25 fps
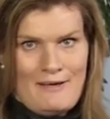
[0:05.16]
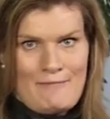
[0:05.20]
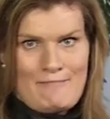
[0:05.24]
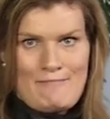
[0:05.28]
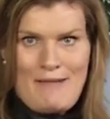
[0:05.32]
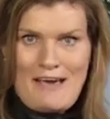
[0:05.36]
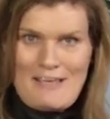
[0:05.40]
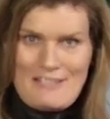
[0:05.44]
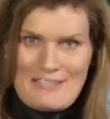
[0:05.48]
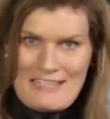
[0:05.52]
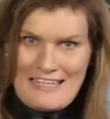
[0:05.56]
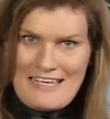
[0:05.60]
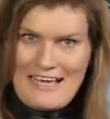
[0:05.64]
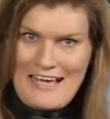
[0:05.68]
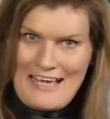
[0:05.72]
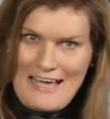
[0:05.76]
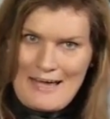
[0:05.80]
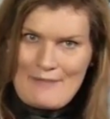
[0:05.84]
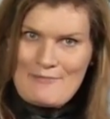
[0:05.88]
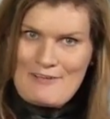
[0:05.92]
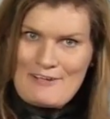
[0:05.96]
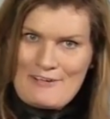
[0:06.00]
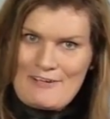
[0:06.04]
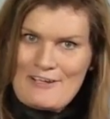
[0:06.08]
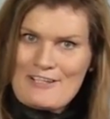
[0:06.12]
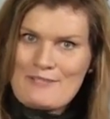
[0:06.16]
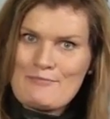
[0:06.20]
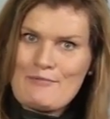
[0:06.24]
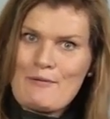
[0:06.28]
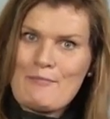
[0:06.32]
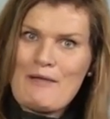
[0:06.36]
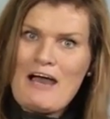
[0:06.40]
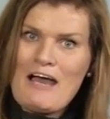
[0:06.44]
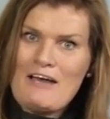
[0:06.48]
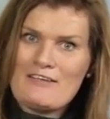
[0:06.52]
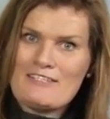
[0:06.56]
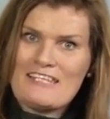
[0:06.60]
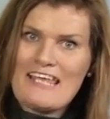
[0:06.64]
Mostly I come across
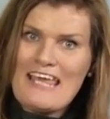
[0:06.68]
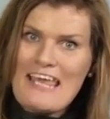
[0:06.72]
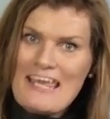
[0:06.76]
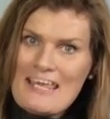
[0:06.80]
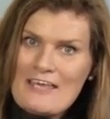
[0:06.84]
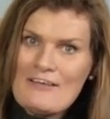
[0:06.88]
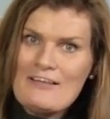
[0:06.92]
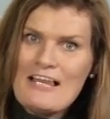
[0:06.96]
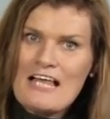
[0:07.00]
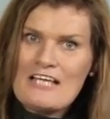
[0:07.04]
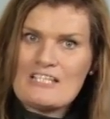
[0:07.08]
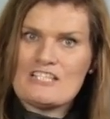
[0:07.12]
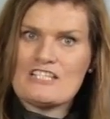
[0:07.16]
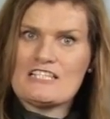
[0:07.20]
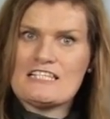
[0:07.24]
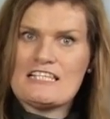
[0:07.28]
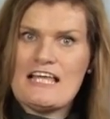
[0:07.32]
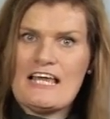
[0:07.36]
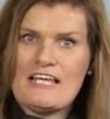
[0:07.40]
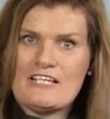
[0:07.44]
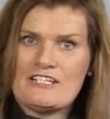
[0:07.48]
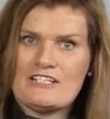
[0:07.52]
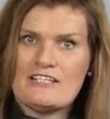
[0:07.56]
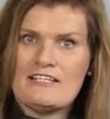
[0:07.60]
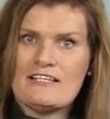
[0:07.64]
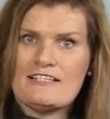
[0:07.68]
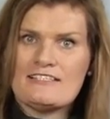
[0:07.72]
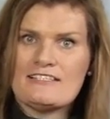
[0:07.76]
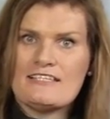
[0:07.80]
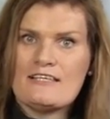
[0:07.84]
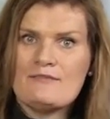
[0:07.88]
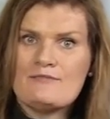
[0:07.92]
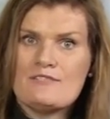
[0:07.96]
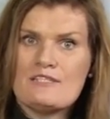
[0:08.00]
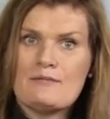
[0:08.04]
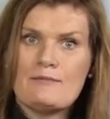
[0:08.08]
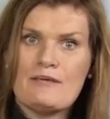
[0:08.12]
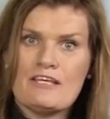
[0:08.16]
proposed EU legislation that
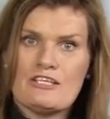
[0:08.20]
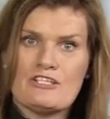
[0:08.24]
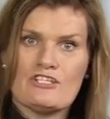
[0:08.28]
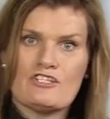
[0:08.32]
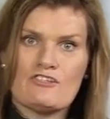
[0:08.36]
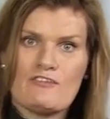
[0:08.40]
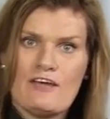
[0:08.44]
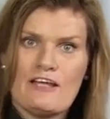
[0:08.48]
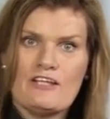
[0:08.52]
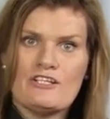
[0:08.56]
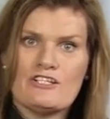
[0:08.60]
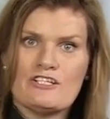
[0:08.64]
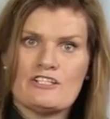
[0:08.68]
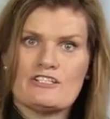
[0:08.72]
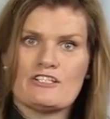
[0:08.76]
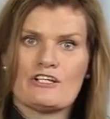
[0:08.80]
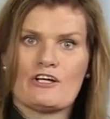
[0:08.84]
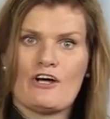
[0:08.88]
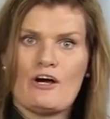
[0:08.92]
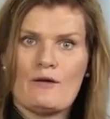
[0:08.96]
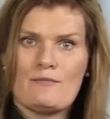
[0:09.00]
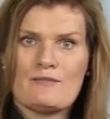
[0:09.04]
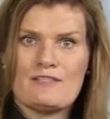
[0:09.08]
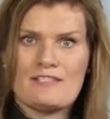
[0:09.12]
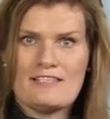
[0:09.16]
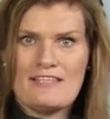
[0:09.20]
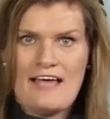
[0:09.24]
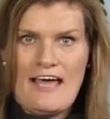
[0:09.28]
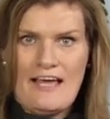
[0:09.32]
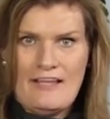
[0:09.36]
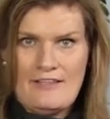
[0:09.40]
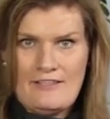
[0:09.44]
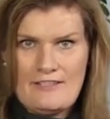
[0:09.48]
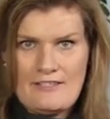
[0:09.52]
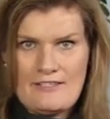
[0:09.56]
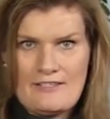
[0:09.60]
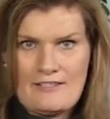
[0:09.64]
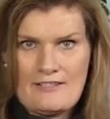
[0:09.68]
seems to be a stranger to common
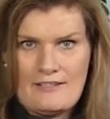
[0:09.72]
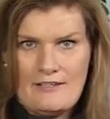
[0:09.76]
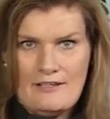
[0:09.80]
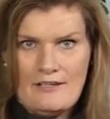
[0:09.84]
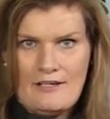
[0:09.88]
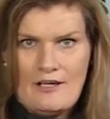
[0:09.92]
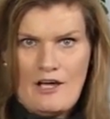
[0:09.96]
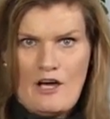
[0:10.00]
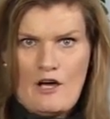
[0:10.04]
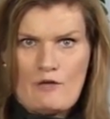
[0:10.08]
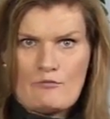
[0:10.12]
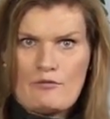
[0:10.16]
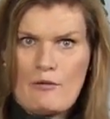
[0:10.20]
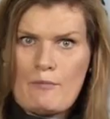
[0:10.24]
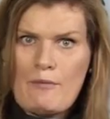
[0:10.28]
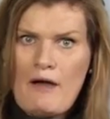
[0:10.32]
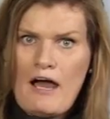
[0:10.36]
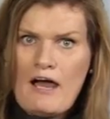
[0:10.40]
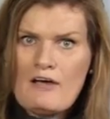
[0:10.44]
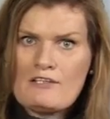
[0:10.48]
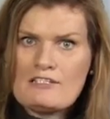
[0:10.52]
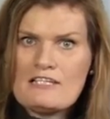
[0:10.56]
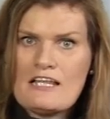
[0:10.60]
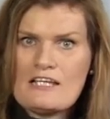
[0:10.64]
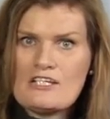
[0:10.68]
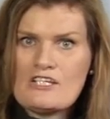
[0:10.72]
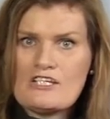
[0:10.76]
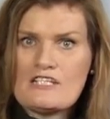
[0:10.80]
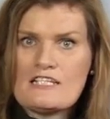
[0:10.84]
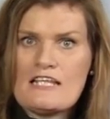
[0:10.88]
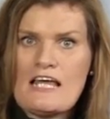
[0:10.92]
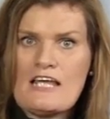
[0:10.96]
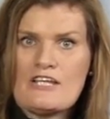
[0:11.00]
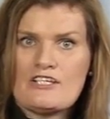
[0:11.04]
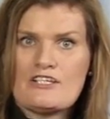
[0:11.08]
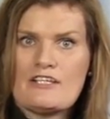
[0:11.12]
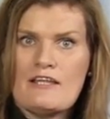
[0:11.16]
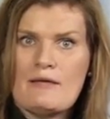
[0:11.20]
sense. Proposed
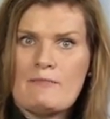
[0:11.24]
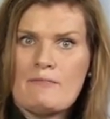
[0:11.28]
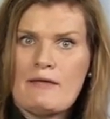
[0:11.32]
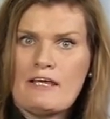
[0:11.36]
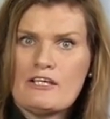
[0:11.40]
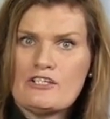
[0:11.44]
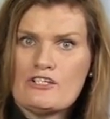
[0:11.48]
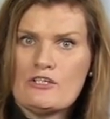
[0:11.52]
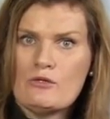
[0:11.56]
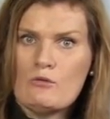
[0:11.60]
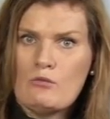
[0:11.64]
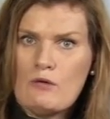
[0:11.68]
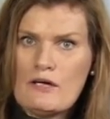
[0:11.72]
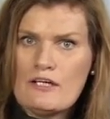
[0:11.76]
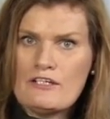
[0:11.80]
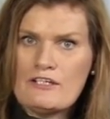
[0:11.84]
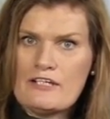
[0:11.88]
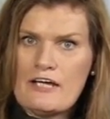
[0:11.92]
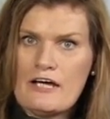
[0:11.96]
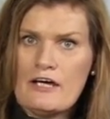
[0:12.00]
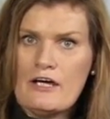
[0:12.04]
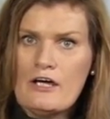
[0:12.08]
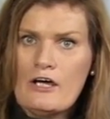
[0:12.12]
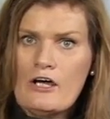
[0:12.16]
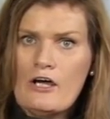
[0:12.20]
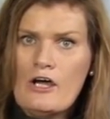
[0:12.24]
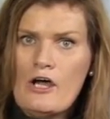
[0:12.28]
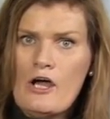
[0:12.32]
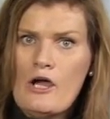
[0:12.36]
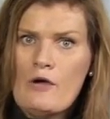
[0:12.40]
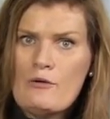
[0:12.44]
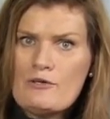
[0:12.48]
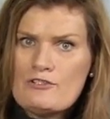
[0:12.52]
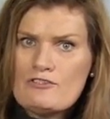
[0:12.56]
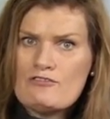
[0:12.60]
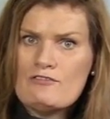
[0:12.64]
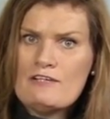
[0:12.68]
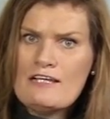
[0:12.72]
legislation that makes you wonder
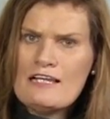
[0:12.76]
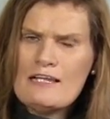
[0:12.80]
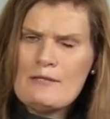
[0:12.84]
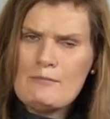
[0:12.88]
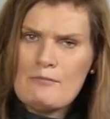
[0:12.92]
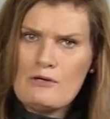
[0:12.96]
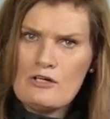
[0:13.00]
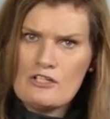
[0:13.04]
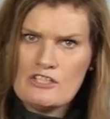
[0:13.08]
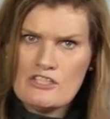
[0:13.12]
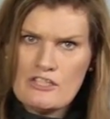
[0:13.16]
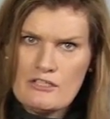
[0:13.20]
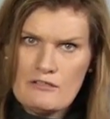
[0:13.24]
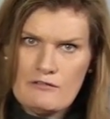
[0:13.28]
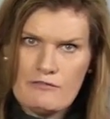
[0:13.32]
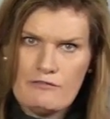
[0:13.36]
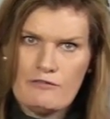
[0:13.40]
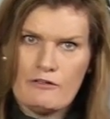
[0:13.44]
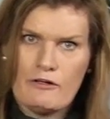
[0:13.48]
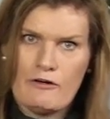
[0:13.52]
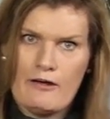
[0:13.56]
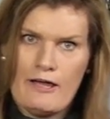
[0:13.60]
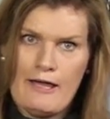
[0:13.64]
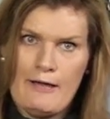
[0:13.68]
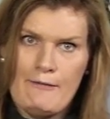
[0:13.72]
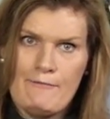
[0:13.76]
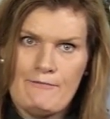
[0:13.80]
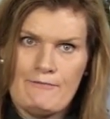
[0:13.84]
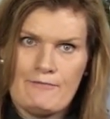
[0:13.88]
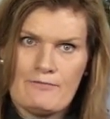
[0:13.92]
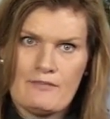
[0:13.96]
who is really pushing for it.